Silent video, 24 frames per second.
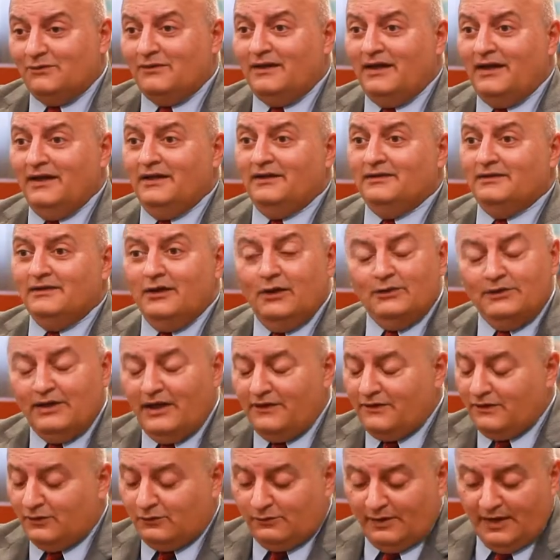right. No,
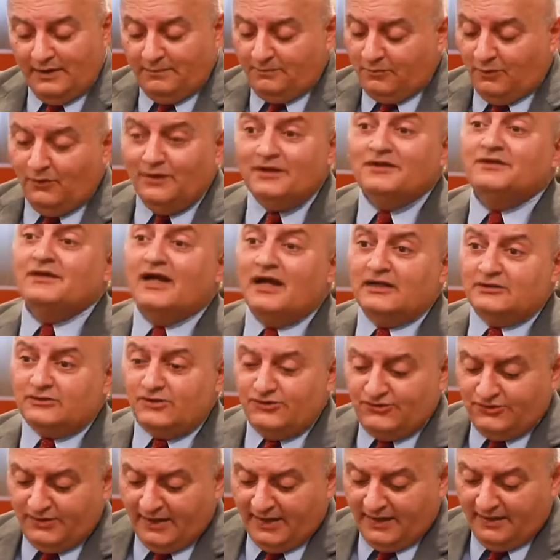another great point, Dr.
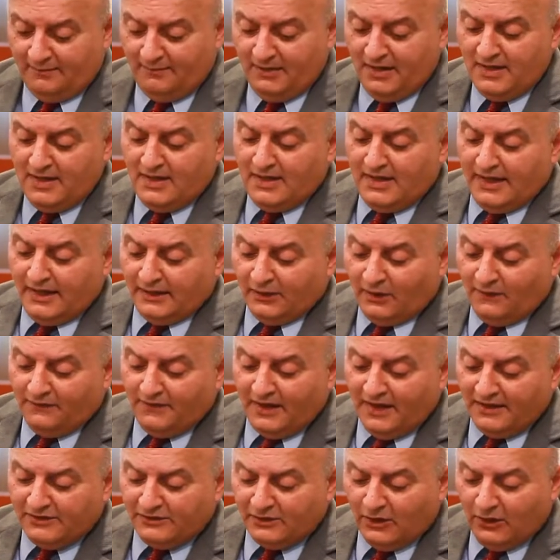Sam. And on
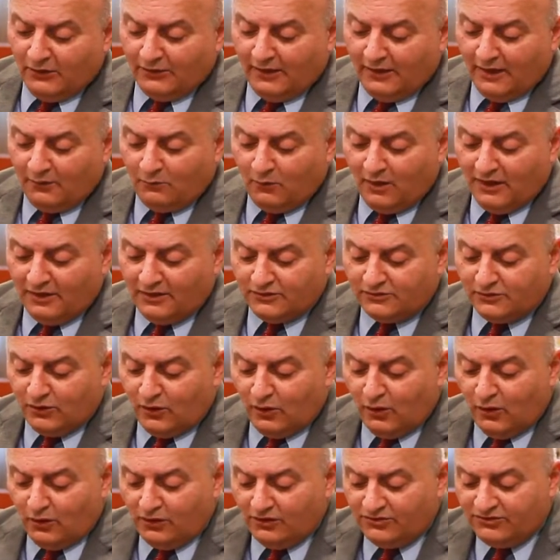that note, I wanted to
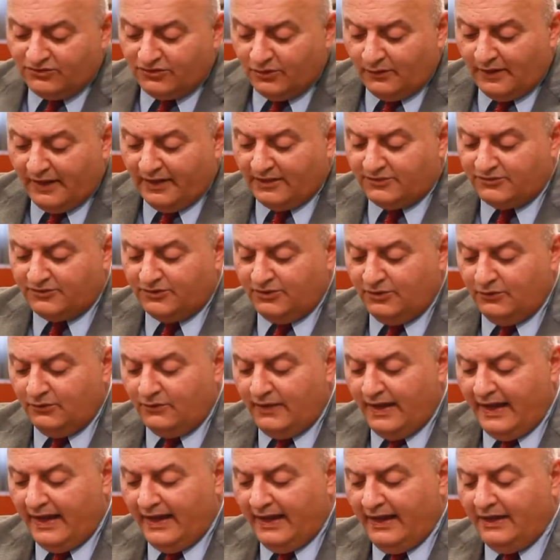also ask you,
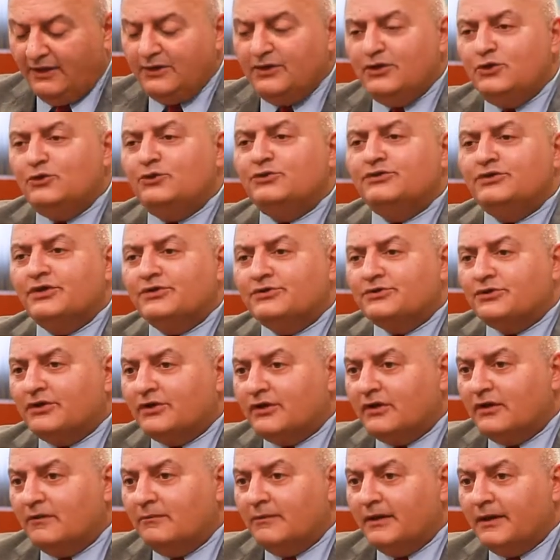how do you
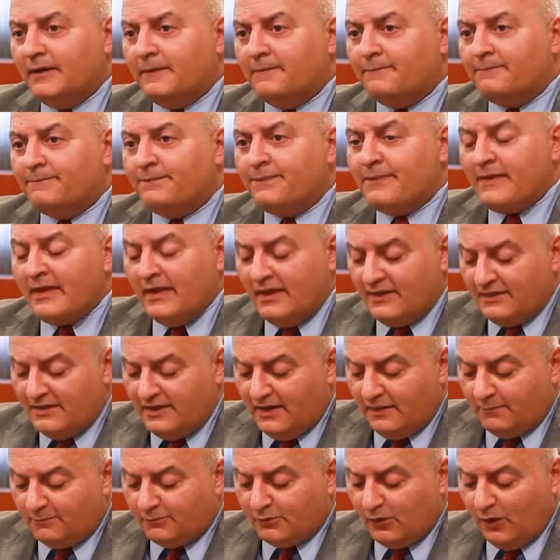determine the
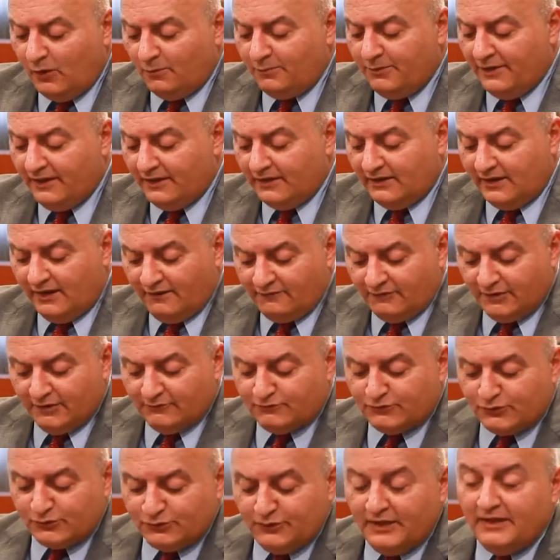appropriate level of
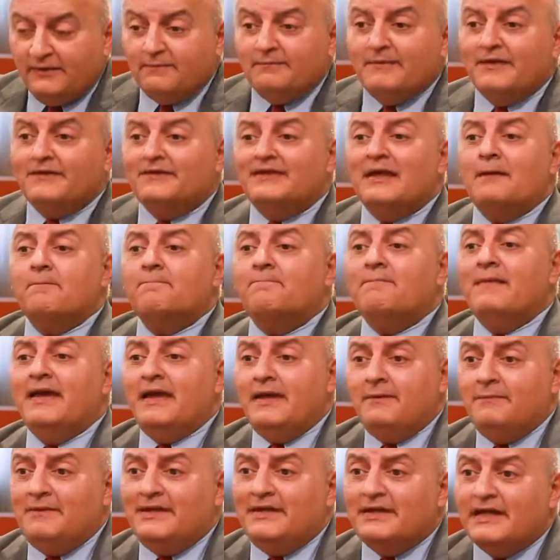treatment that
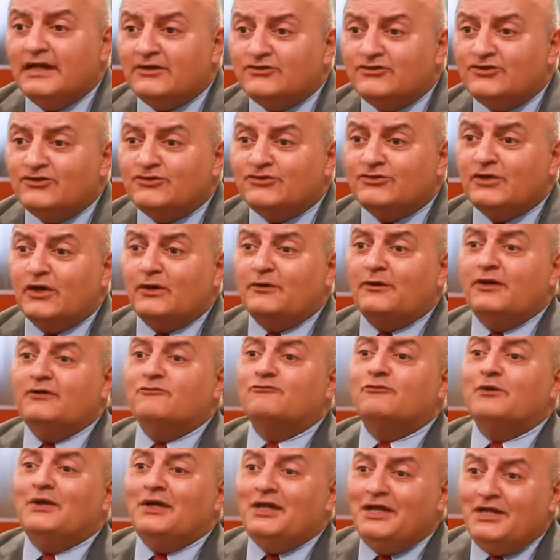may be necessary
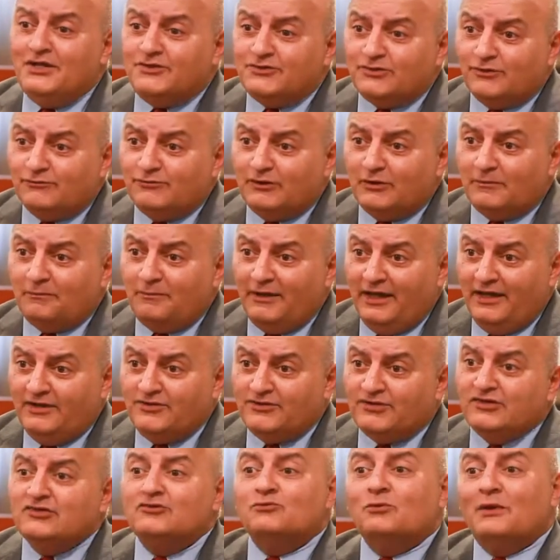for each of your
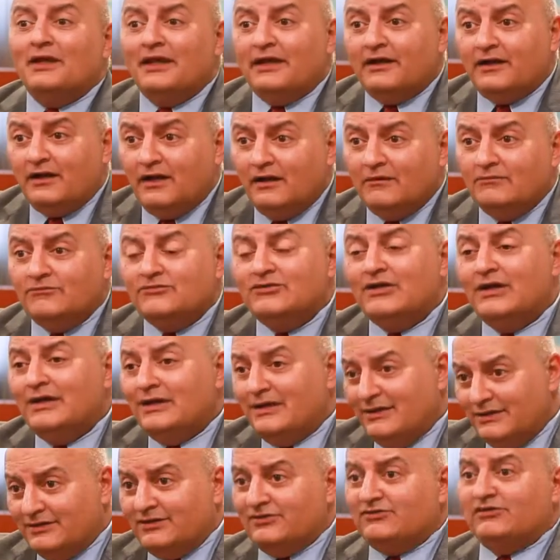patients when it comes
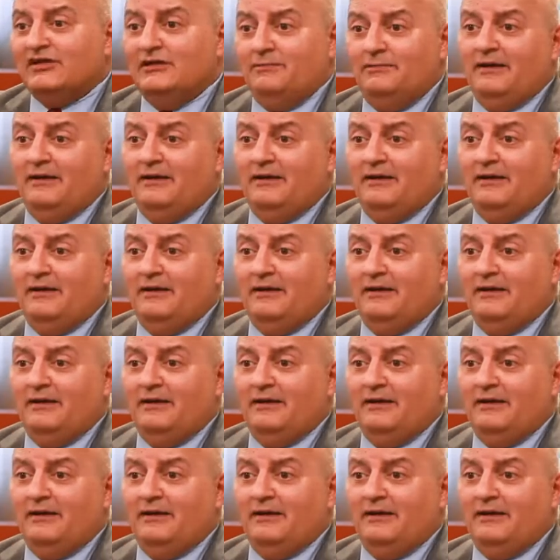to sleep